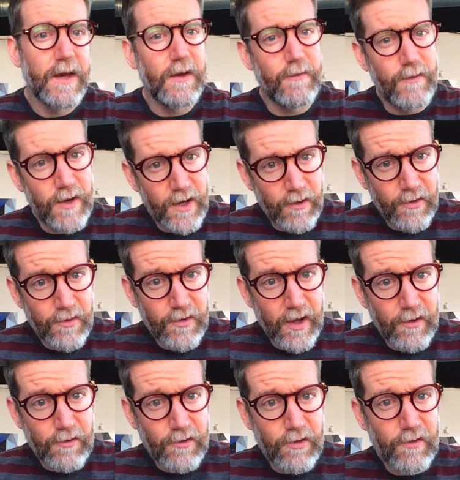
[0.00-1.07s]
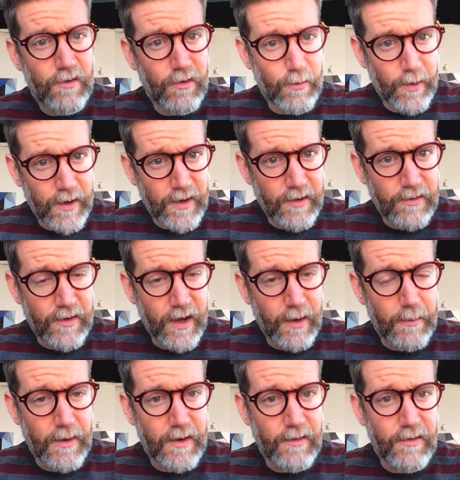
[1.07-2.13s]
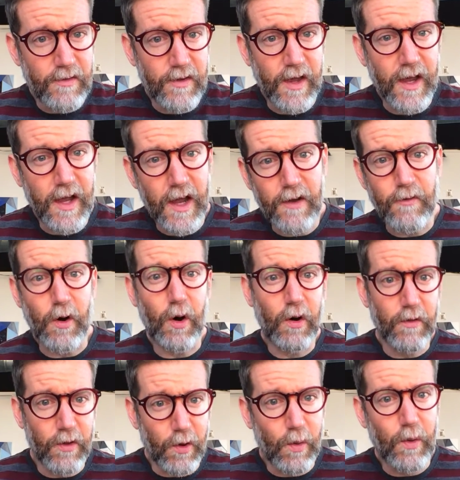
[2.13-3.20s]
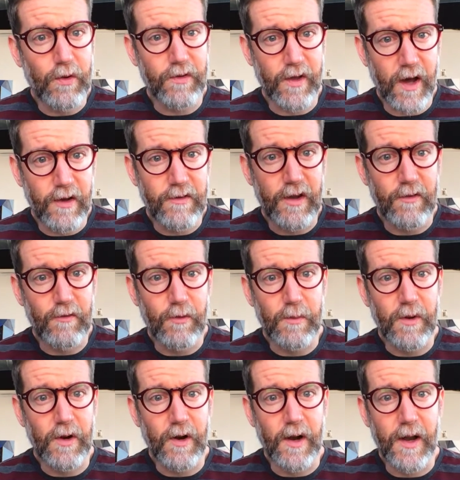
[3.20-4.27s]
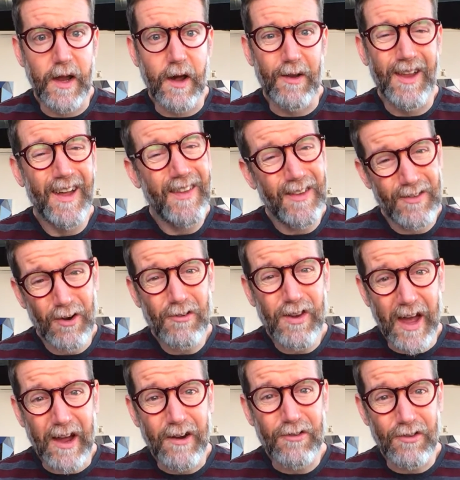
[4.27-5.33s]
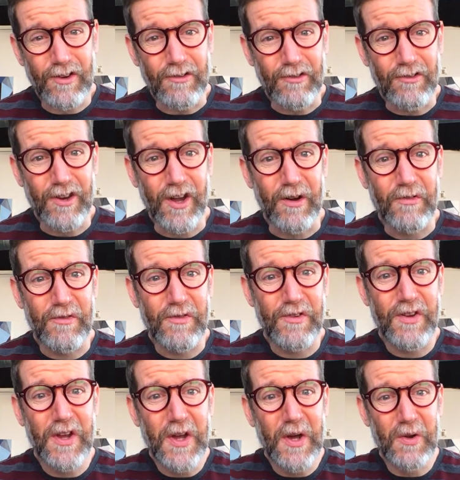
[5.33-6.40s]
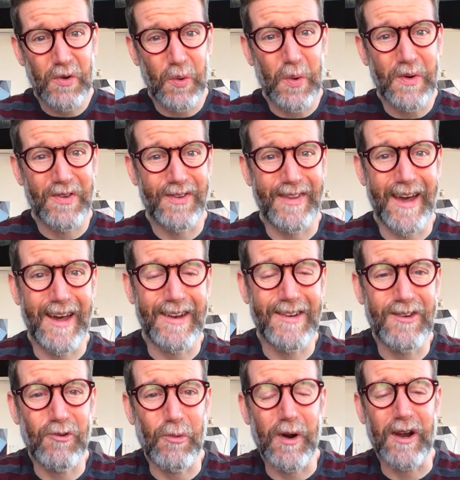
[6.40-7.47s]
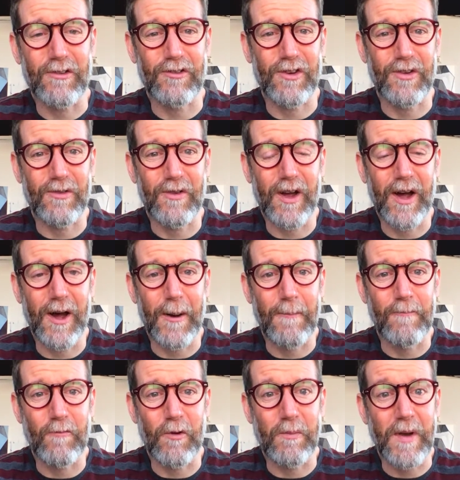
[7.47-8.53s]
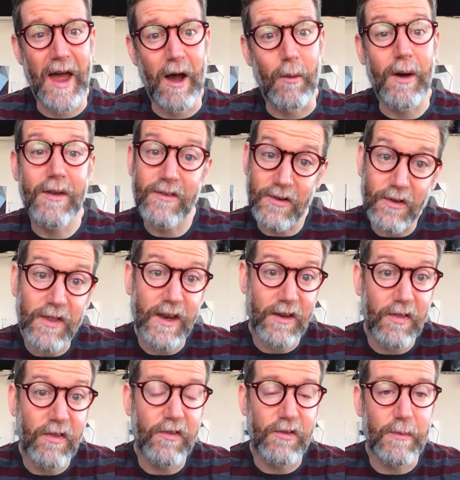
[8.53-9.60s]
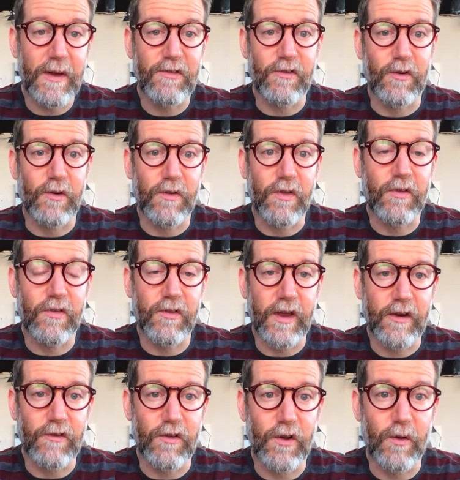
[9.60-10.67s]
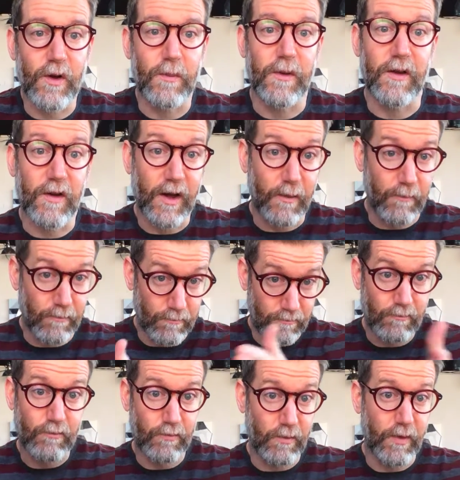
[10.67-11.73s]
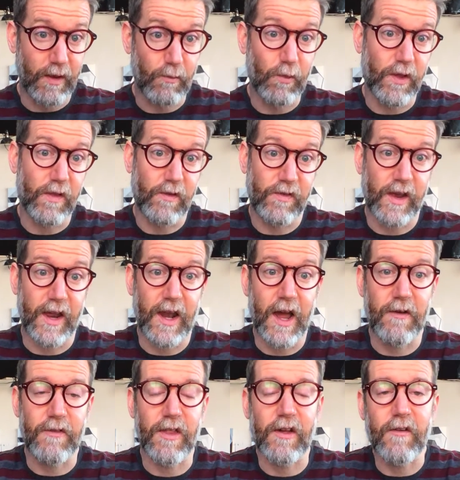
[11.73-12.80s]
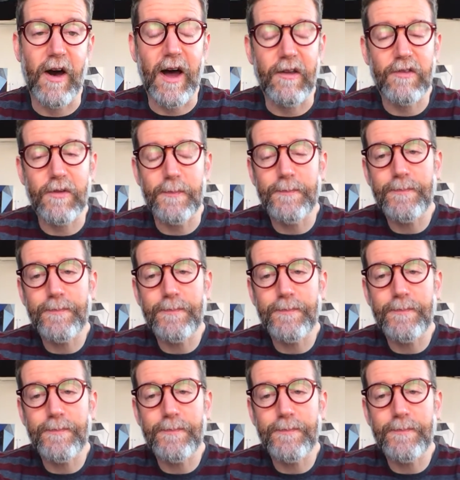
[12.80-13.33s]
video discussions, the written assignments, kind of all the course content from here on out start to actually shift towards that direction from now until the end of the semester. This is actually going to be really the second half of the class.